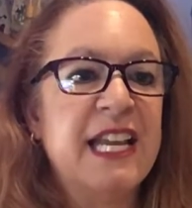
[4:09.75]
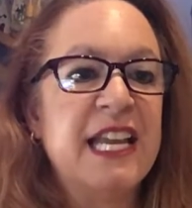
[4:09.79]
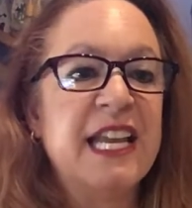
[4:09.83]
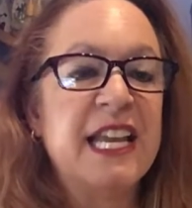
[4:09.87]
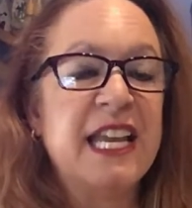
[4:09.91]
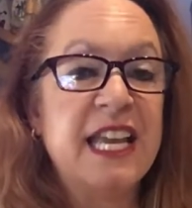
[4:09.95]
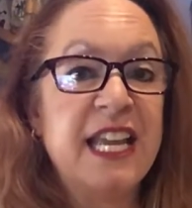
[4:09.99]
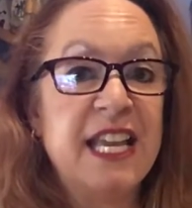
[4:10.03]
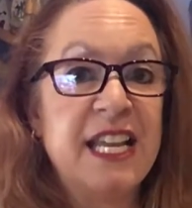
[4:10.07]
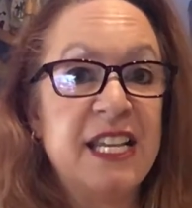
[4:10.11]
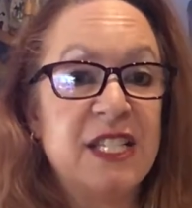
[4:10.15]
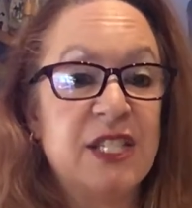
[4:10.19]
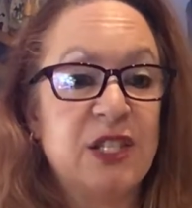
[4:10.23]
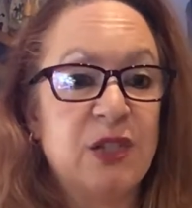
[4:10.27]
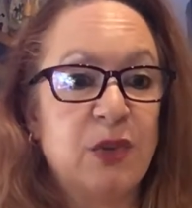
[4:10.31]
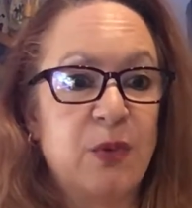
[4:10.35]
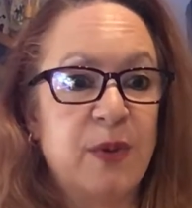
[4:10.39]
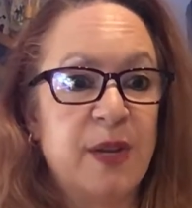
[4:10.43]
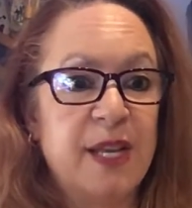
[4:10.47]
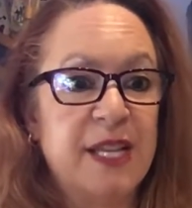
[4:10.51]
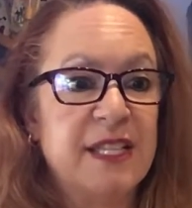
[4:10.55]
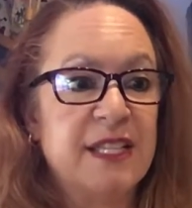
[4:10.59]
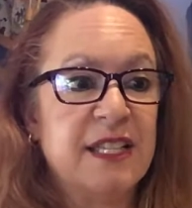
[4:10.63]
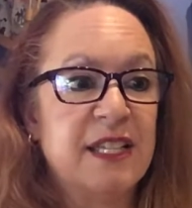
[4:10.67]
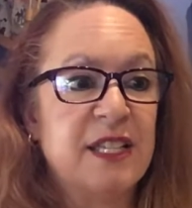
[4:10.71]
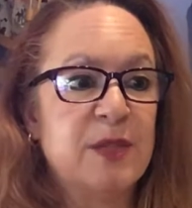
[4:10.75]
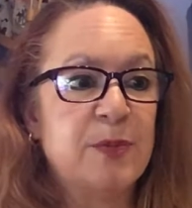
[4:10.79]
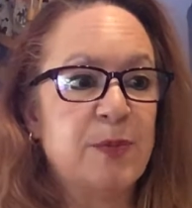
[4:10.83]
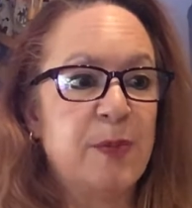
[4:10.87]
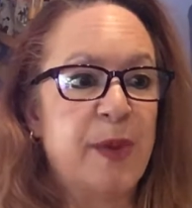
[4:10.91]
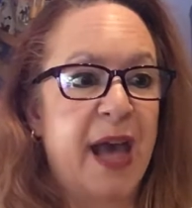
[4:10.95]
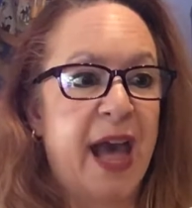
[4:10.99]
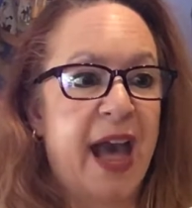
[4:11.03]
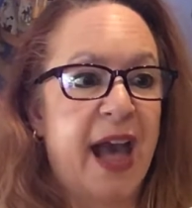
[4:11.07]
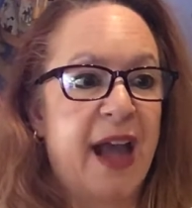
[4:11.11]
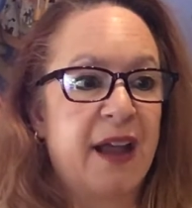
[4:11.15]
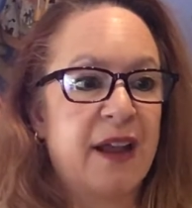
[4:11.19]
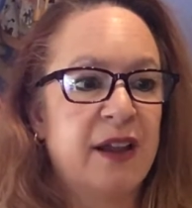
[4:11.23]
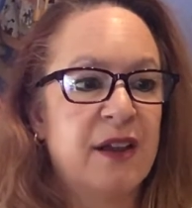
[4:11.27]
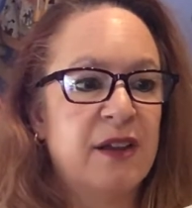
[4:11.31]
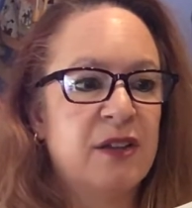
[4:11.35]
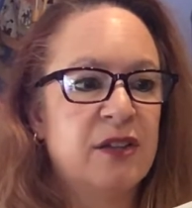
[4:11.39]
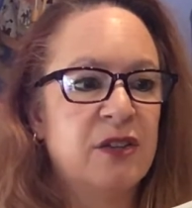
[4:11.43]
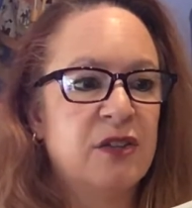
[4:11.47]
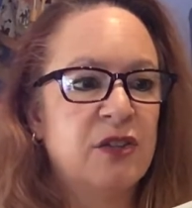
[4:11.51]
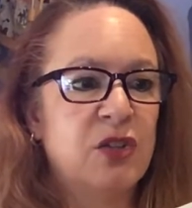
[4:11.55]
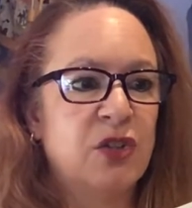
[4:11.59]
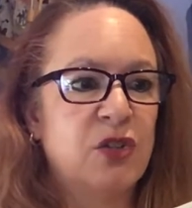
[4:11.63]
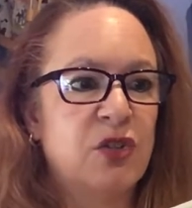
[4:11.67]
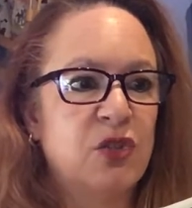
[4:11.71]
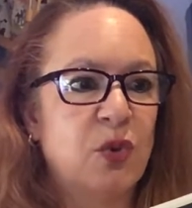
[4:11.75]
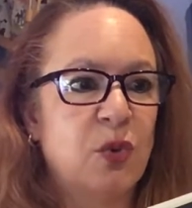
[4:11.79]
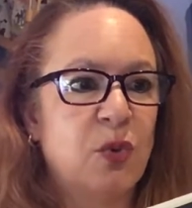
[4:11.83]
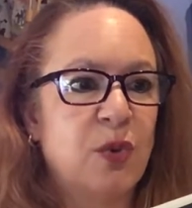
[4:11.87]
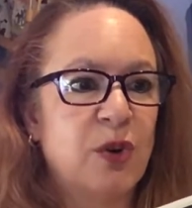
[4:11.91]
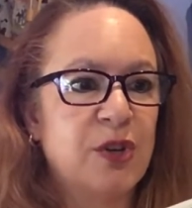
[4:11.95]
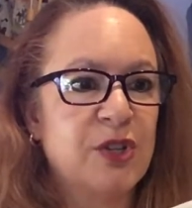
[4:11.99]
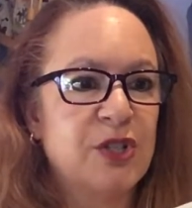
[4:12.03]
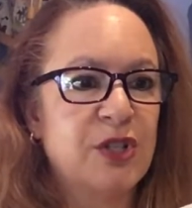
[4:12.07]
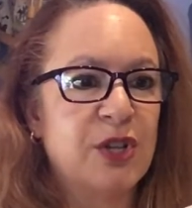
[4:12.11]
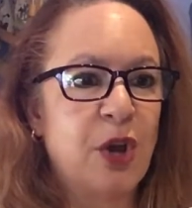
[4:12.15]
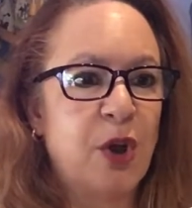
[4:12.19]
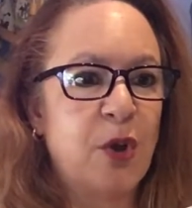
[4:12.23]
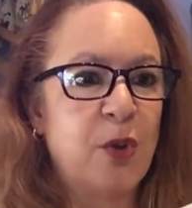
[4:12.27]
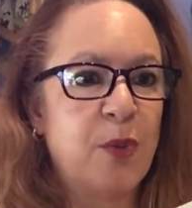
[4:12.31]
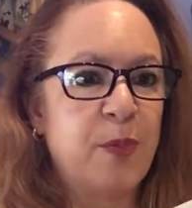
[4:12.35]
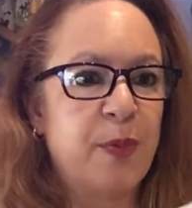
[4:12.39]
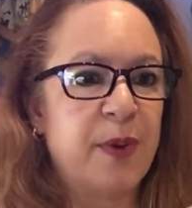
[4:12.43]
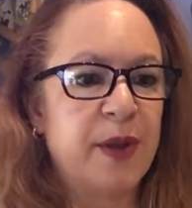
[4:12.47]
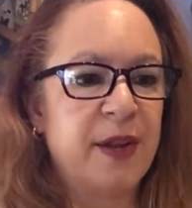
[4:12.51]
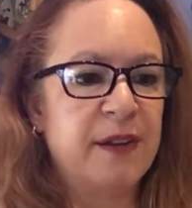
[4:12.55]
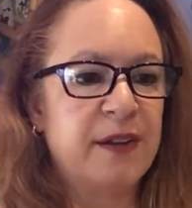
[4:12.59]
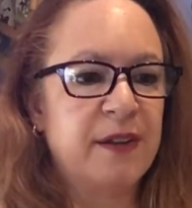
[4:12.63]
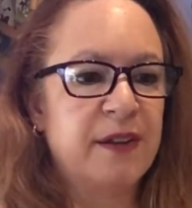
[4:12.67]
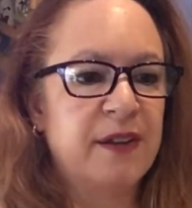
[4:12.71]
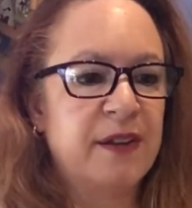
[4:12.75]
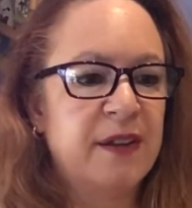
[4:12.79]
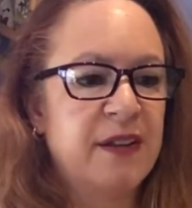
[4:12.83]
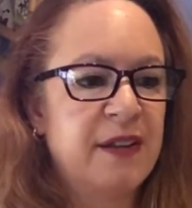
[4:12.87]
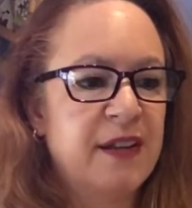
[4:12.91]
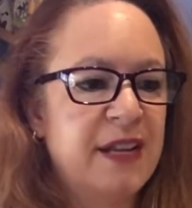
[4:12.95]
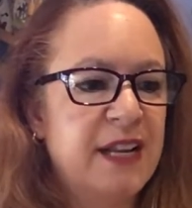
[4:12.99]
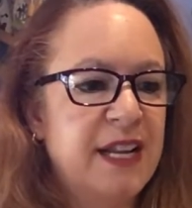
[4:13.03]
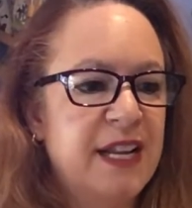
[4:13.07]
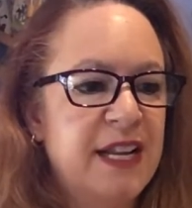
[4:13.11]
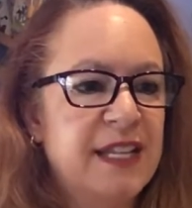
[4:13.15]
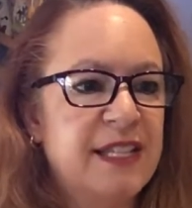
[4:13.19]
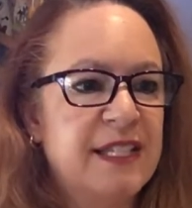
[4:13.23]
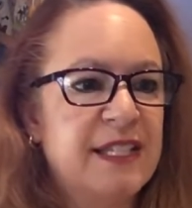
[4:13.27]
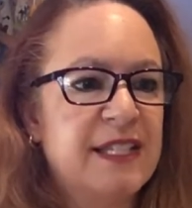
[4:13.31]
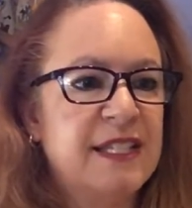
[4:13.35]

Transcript: He squeezes back. The doors open. It's